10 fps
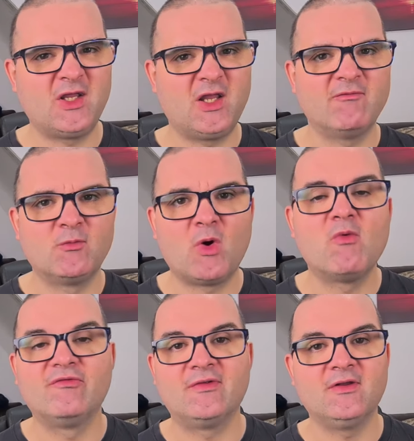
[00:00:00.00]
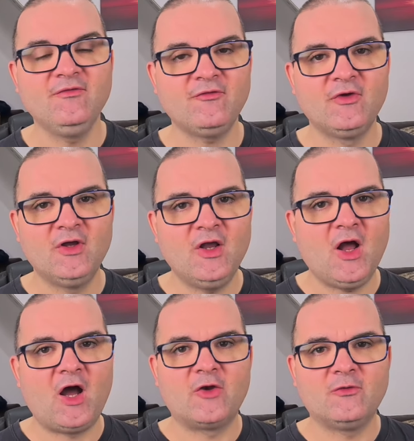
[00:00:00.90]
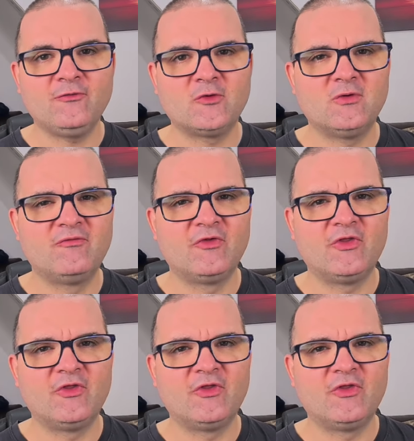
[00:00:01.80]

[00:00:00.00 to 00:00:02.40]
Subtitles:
given what was in it. I'd also go for